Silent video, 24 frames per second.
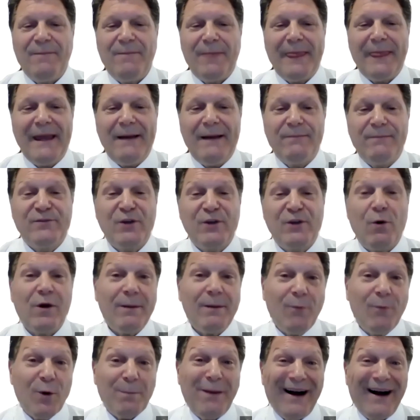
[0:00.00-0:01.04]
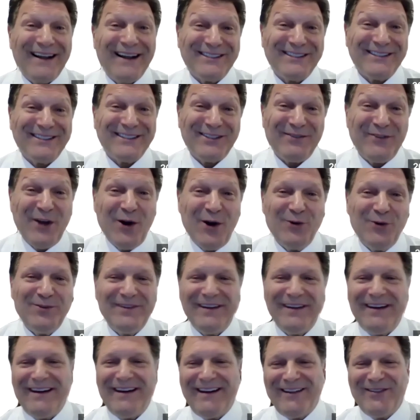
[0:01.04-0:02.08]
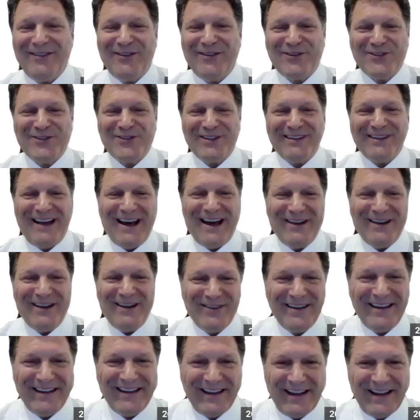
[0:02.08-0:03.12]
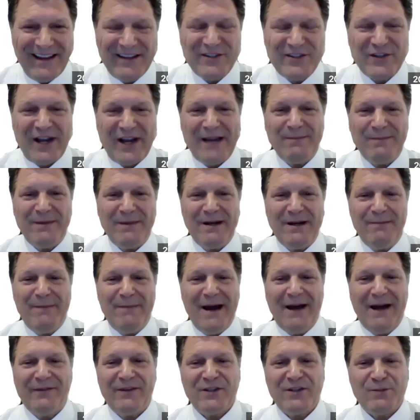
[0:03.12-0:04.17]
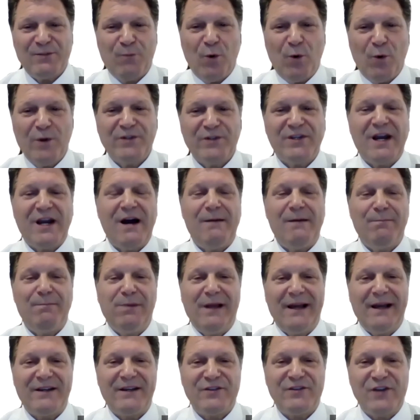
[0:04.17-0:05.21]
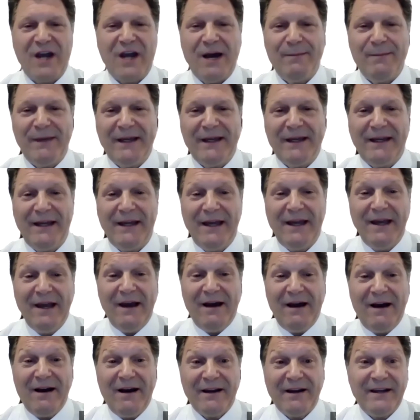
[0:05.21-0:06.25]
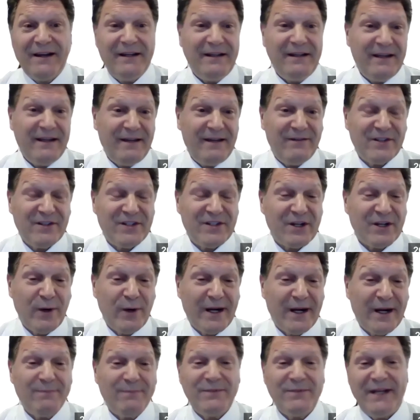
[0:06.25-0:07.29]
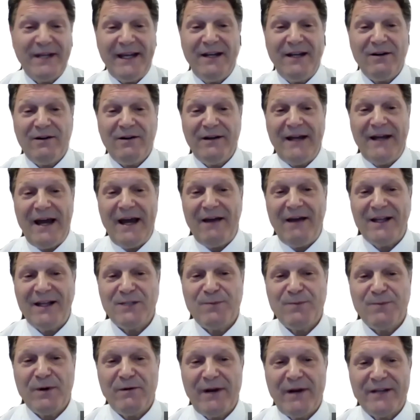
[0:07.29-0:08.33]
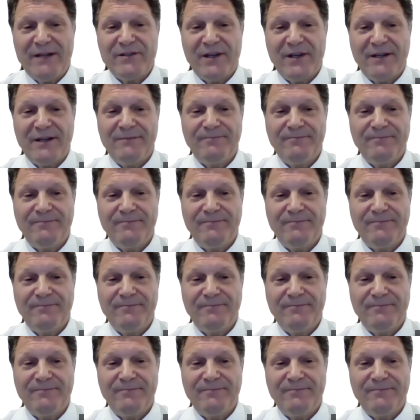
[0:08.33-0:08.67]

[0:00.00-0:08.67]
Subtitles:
Yeah. So on a more positive note, there's a lot of excitement about the sports complex coming. Can you give us a quick update on how that's progressing?